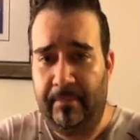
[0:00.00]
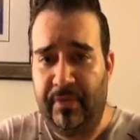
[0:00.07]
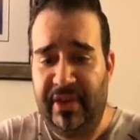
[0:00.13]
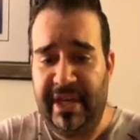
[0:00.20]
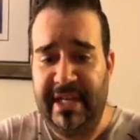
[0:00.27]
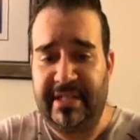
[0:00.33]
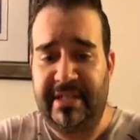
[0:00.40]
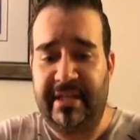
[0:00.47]

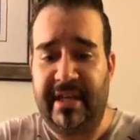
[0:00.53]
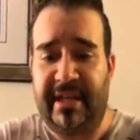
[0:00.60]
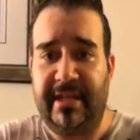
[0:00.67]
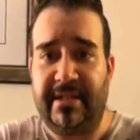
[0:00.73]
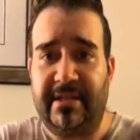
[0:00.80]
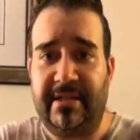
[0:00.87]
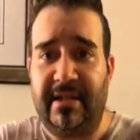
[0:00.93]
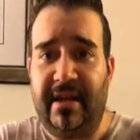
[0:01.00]
These
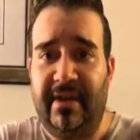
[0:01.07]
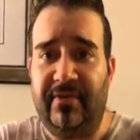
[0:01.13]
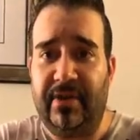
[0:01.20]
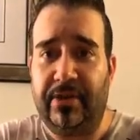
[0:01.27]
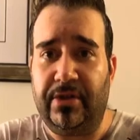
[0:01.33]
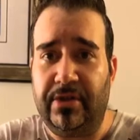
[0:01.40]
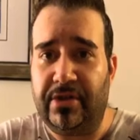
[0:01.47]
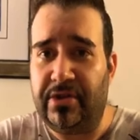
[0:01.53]
tickets
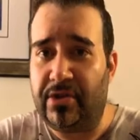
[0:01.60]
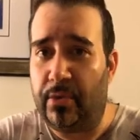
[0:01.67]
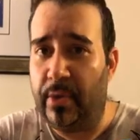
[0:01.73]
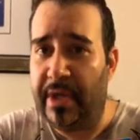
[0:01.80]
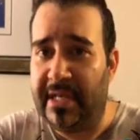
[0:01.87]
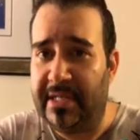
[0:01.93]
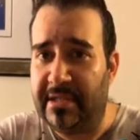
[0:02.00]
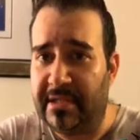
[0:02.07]
given to
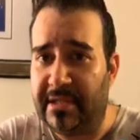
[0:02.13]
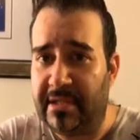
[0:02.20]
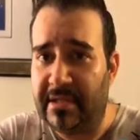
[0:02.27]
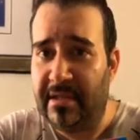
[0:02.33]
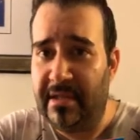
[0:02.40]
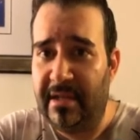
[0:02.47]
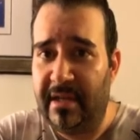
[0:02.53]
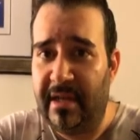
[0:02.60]

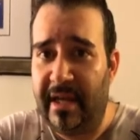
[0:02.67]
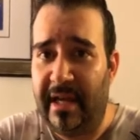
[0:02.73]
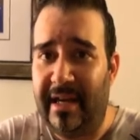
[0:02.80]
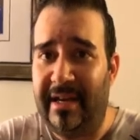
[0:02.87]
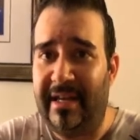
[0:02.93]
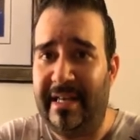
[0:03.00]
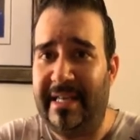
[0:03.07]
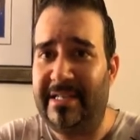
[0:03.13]
Squeeze in
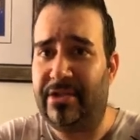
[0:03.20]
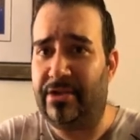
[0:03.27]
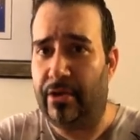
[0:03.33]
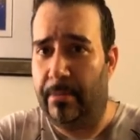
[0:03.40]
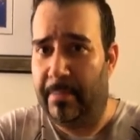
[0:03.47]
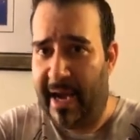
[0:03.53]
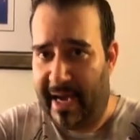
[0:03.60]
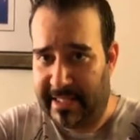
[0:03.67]
an
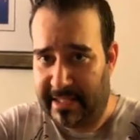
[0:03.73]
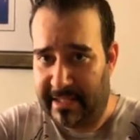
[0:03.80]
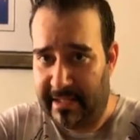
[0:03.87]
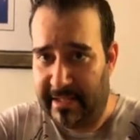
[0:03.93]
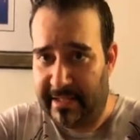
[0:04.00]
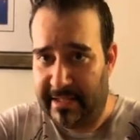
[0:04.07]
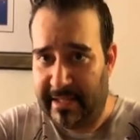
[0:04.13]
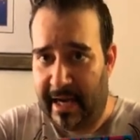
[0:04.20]
Easter
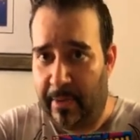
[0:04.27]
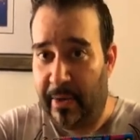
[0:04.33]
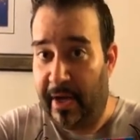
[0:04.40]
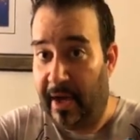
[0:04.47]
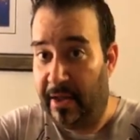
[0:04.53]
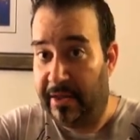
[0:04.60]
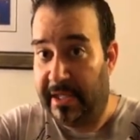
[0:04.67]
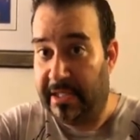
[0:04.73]
basket is how we
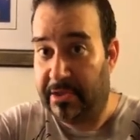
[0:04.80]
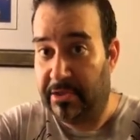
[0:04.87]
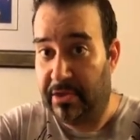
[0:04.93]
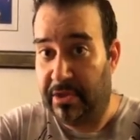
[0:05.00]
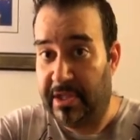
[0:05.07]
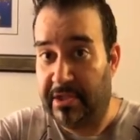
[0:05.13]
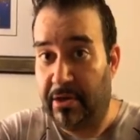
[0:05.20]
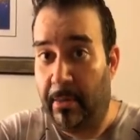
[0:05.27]
got these. So
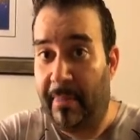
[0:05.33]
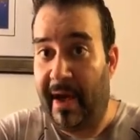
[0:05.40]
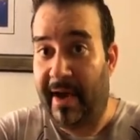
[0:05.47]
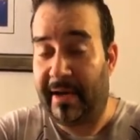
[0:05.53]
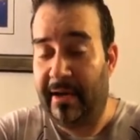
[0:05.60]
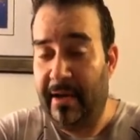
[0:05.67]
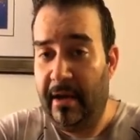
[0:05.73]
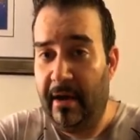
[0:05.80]
these go
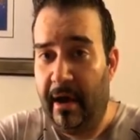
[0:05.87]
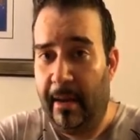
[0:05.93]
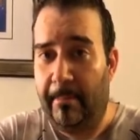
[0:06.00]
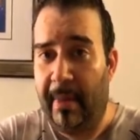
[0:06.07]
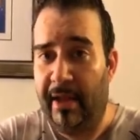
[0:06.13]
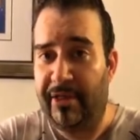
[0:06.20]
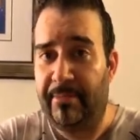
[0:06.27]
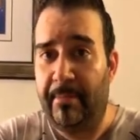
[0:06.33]
back a
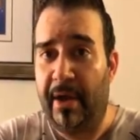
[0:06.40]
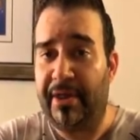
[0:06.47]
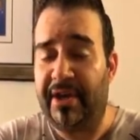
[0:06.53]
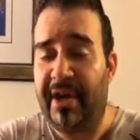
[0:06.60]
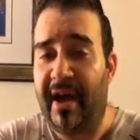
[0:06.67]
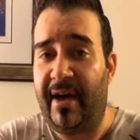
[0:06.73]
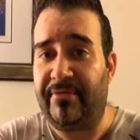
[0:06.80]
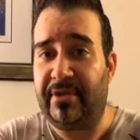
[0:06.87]
month, month
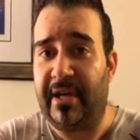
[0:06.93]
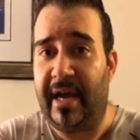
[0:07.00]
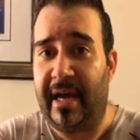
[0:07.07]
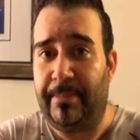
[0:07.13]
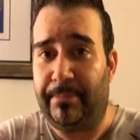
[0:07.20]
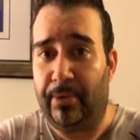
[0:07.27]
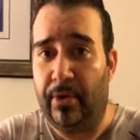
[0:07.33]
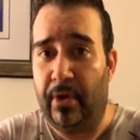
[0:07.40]
and a half to
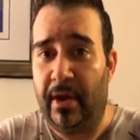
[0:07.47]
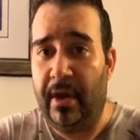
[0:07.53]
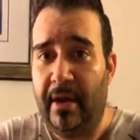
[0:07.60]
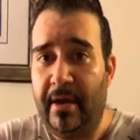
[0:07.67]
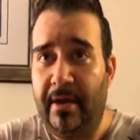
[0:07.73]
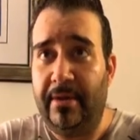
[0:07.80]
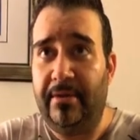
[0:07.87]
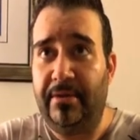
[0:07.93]
April.
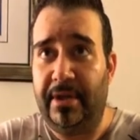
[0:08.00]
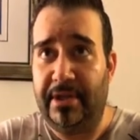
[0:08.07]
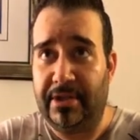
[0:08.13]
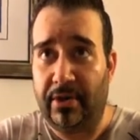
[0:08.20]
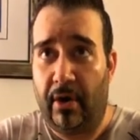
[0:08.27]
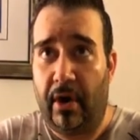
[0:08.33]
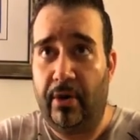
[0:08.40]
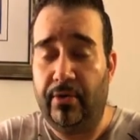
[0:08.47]
These
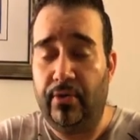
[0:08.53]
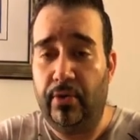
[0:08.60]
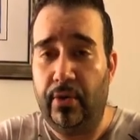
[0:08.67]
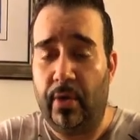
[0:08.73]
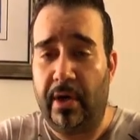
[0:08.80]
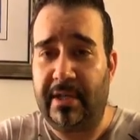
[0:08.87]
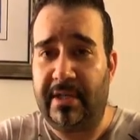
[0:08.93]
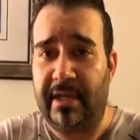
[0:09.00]
are our New
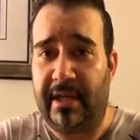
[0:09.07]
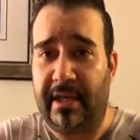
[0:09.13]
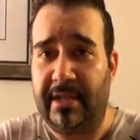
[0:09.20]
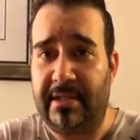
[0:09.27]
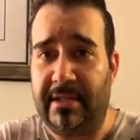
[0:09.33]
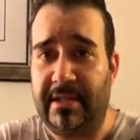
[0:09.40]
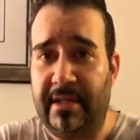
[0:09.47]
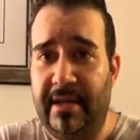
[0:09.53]
York
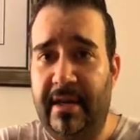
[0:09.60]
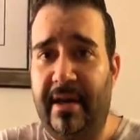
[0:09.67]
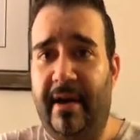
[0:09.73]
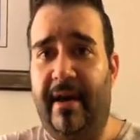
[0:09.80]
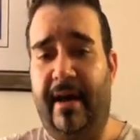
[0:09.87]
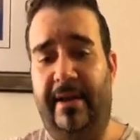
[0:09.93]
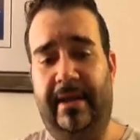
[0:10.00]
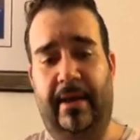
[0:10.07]
tickets,
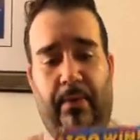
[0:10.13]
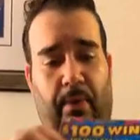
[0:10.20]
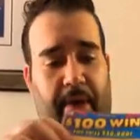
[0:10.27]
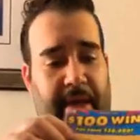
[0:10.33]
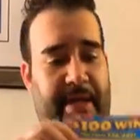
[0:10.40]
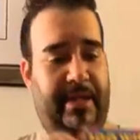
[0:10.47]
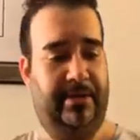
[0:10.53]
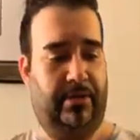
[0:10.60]
and they were in
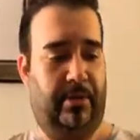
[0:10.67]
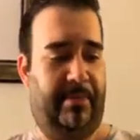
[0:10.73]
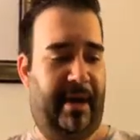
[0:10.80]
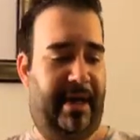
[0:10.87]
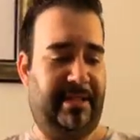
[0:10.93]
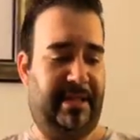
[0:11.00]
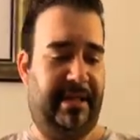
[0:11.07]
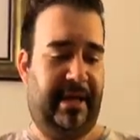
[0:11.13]
an Easter
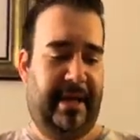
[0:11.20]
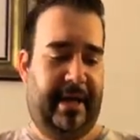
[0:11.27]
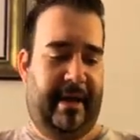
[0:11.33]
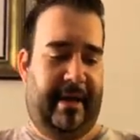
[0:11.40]
basket.